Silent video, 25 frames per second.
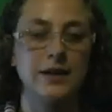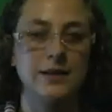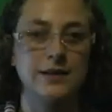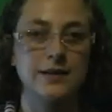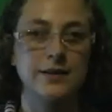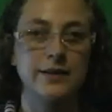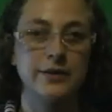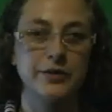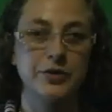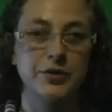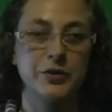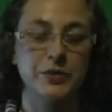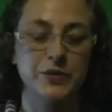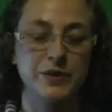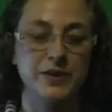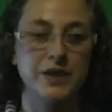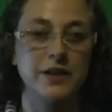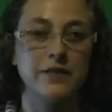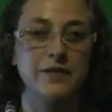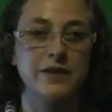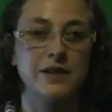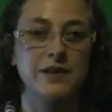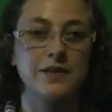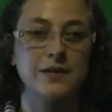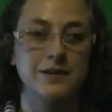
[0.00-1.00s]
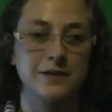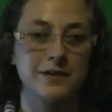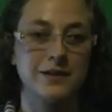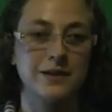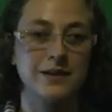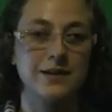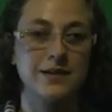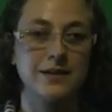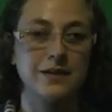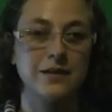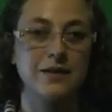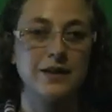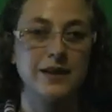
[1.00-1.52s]
And social services
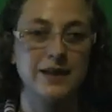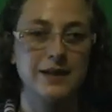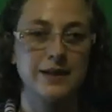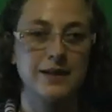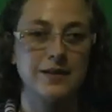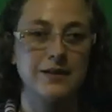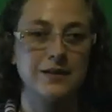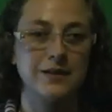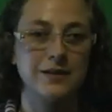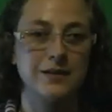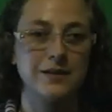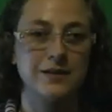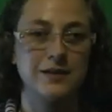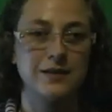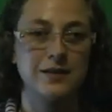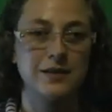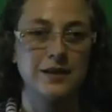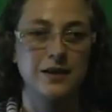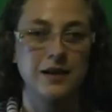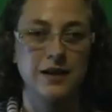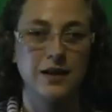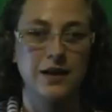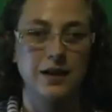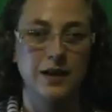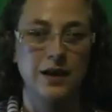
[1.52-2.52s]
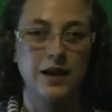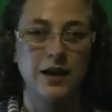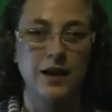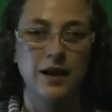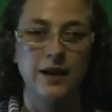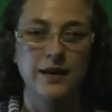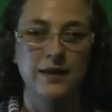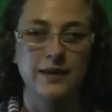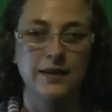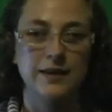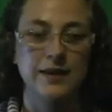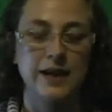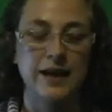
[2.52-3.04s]
decided
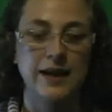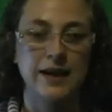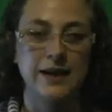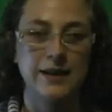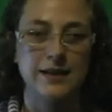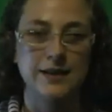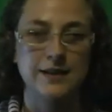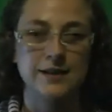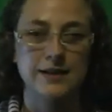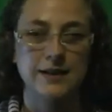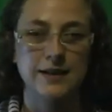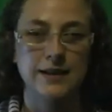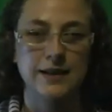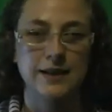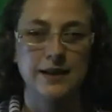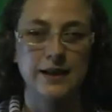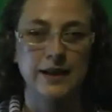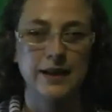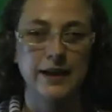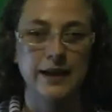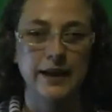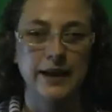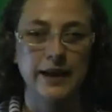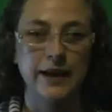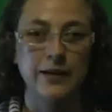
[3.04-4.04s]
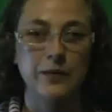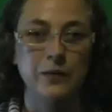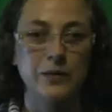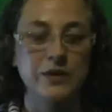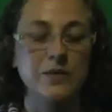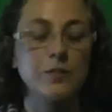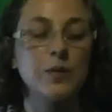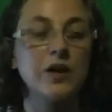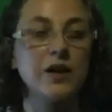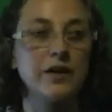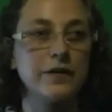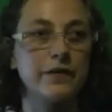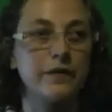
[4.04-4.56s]
that it
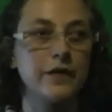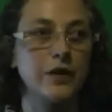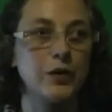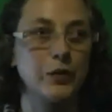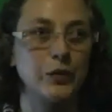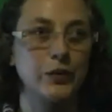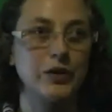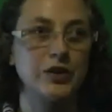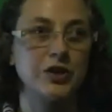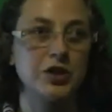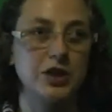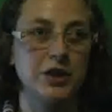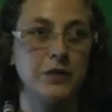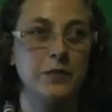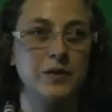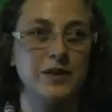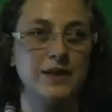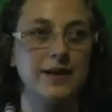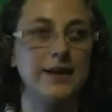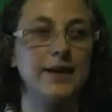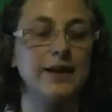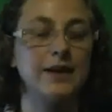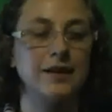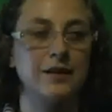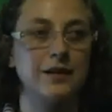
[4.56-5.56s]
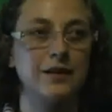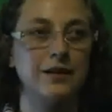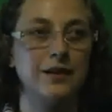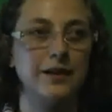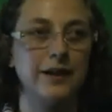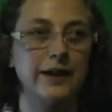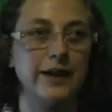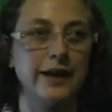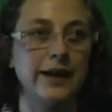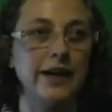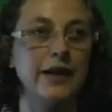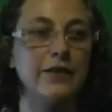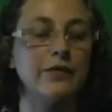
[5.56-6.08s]
was my fault that she was ill.
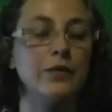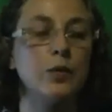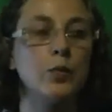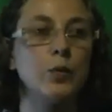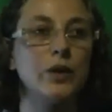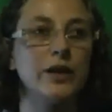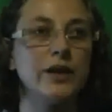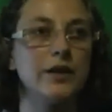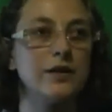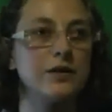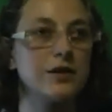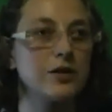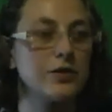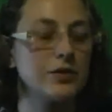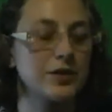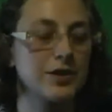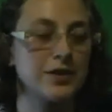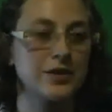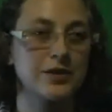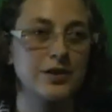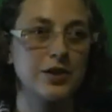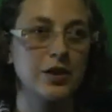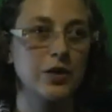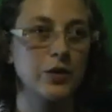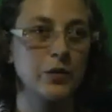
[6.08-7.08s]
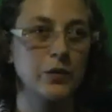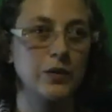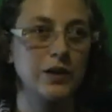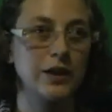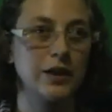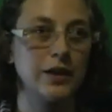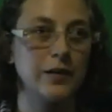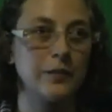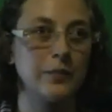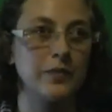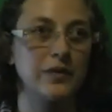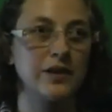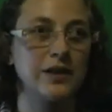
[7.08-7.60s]
Even when the doctors told
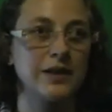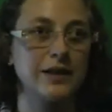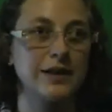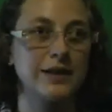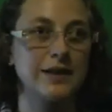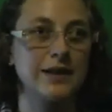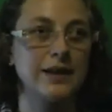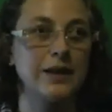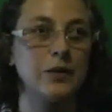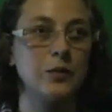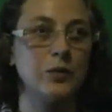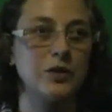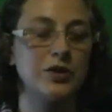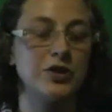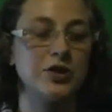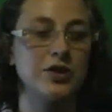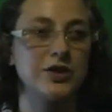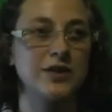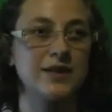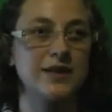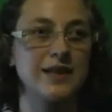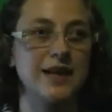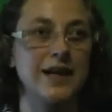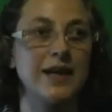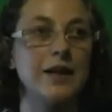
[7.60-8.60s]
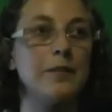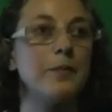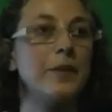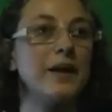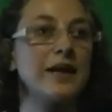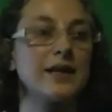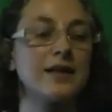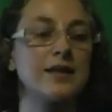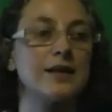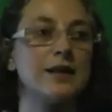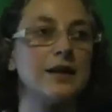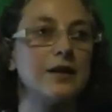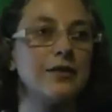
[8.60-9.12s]
them that it was just a
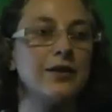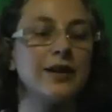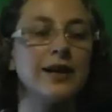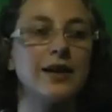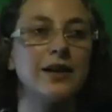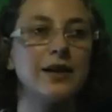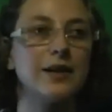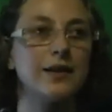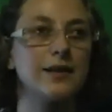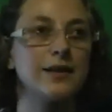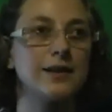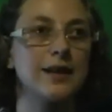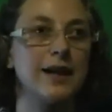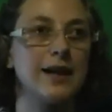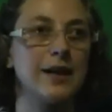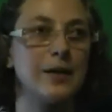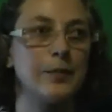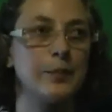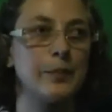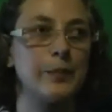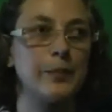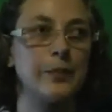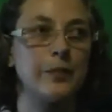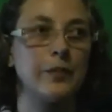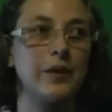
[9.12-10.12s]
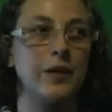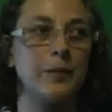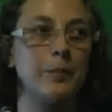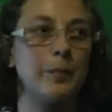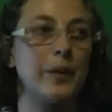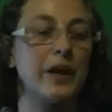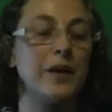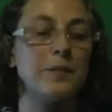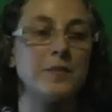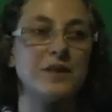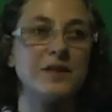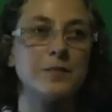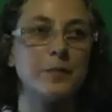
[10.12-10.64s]
bacteria that
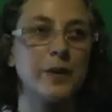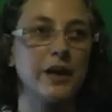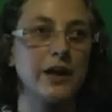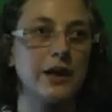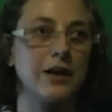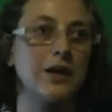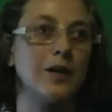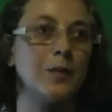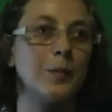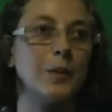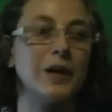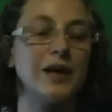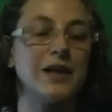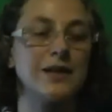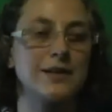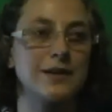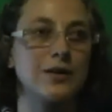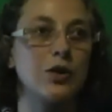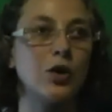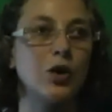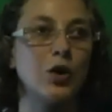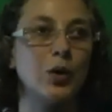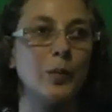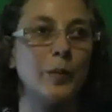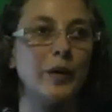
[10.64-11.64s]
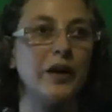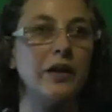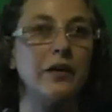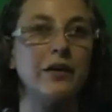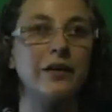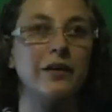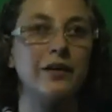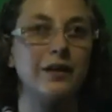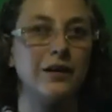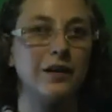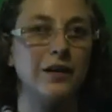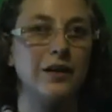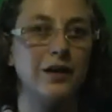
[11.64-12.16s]
babies pick up, it's
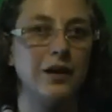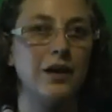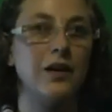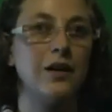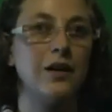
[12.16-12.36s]
common,